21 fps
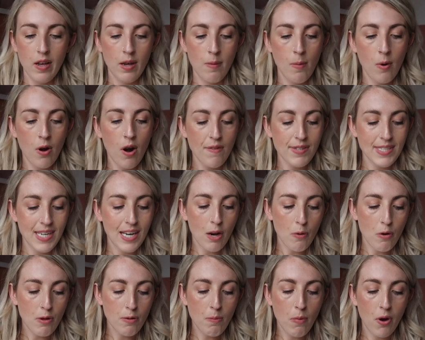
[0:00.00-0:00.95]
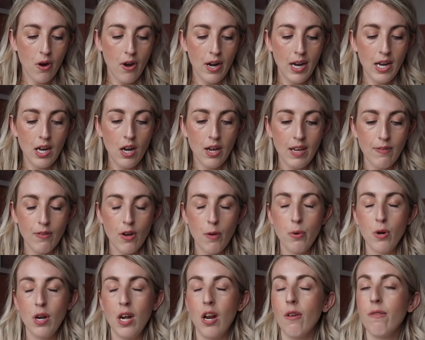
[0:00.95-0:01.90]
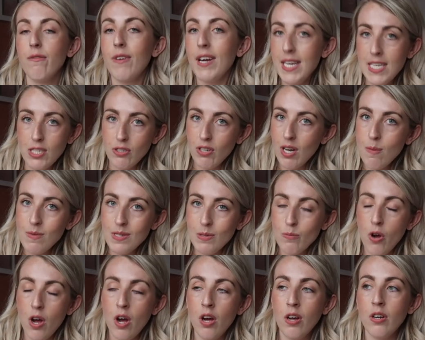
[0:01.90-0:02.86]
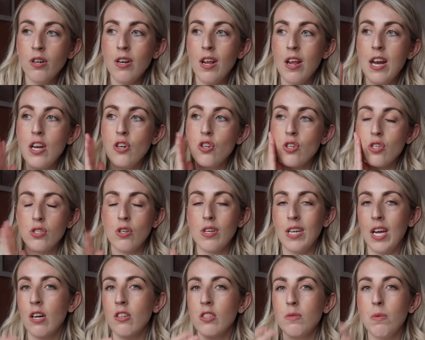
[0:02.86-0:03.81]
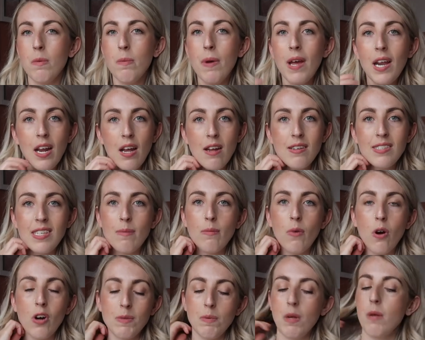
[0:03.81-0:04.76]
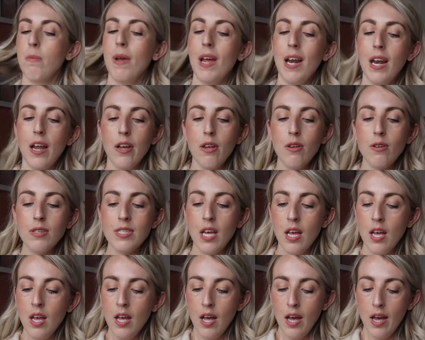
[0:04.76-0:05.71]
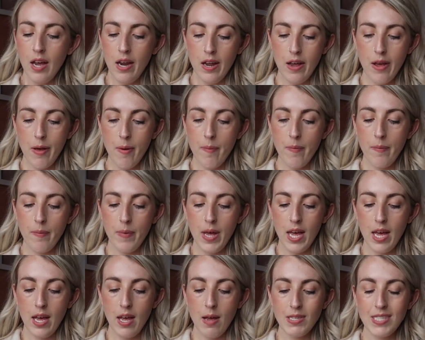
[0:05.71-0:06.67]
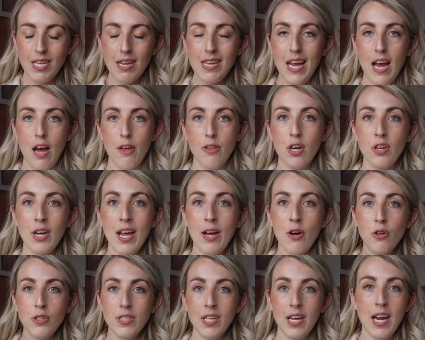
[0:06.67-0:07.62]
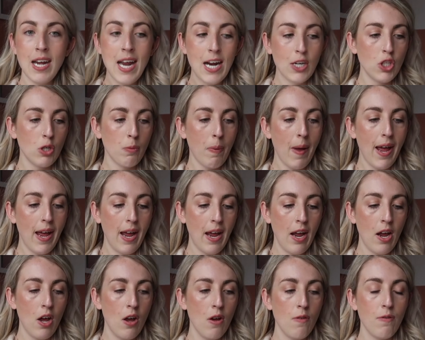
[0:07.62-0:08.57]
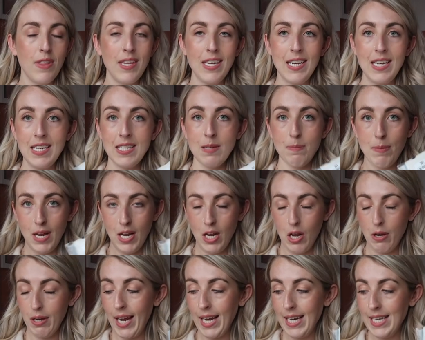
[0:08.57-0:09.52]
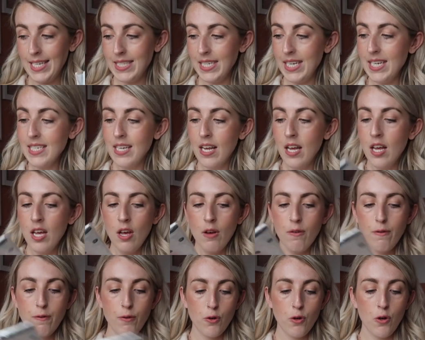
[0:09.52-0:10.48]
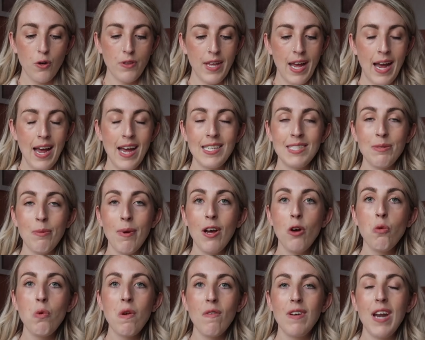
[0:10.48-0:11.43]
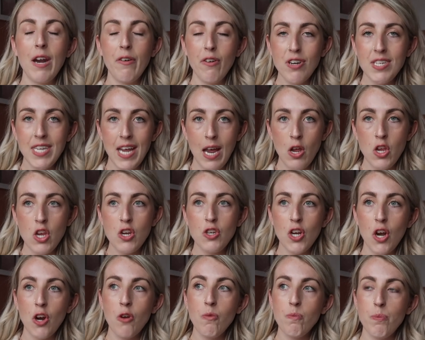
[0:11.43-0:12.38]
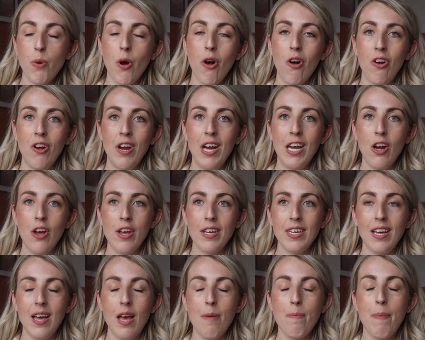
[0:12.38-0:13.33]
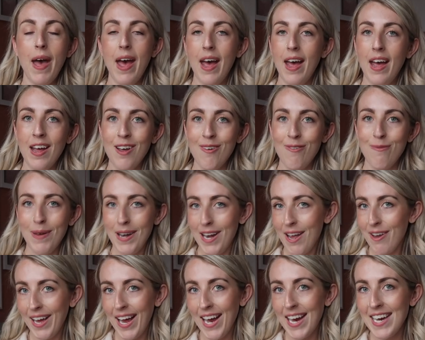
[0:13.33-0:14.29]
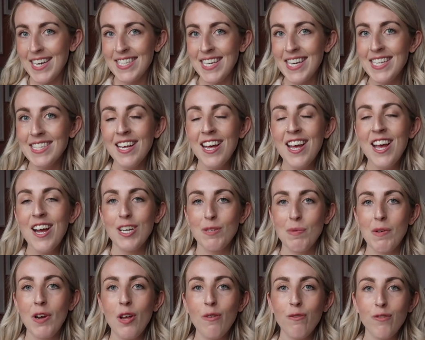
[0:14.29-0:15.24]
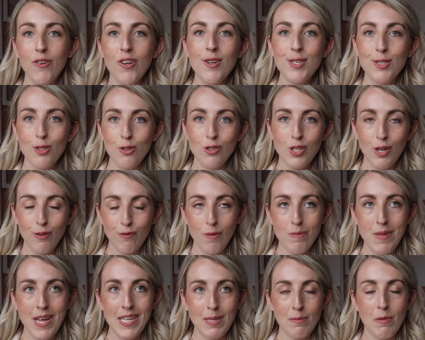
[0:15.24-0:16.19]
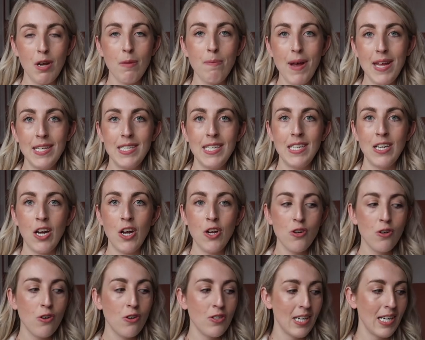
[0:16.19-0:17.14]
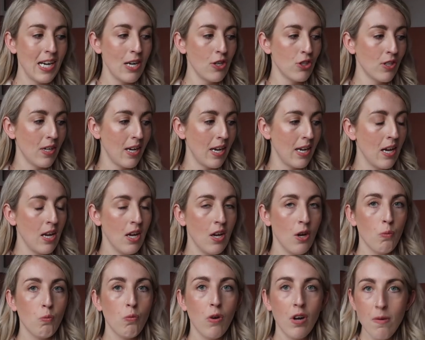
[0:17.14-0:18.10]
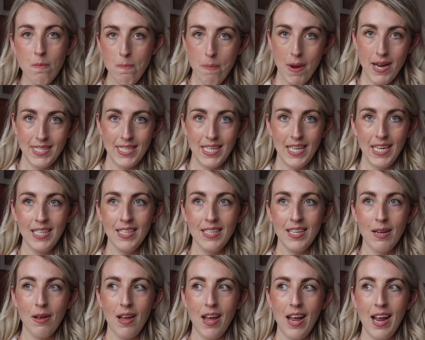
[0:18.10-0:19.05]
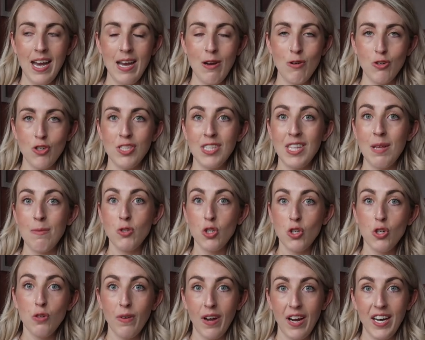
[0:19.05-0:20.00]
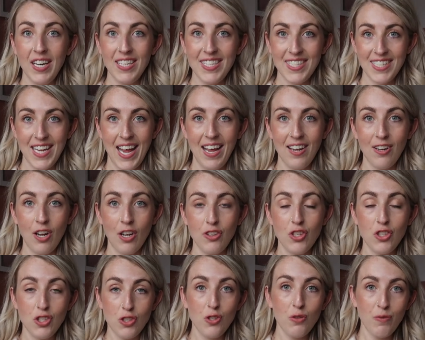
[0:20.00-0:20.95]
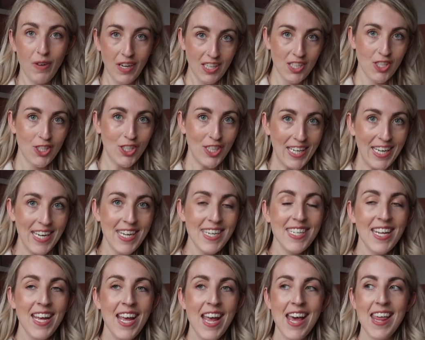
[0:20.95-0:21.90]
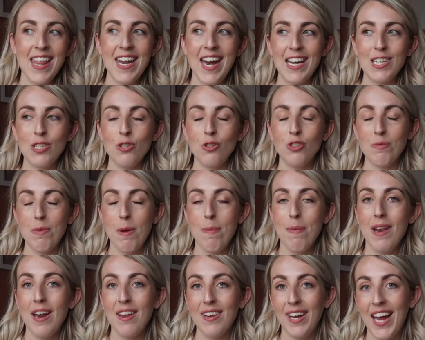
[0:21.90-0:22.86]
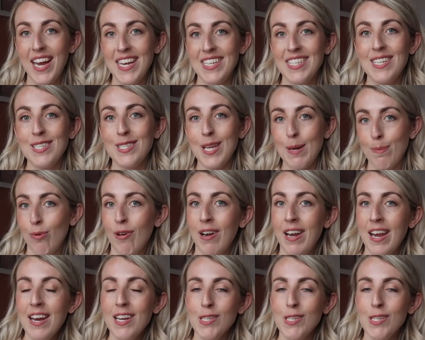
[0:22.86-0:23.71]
And obviously, like with my, like if I put like face creams and what on, it does sort of get onto my pillows and marks my pillows. So yeah, I thought I'd order an extra pair of these pillowcases for that as well. With La Rodette, you don't buy like a pair of pillowcases. So when I first ordered from there to get my bedding, I ordered literally one bedding, and it was just the duvet set, like the duvet sheet, and I had to order my pillowcases separately.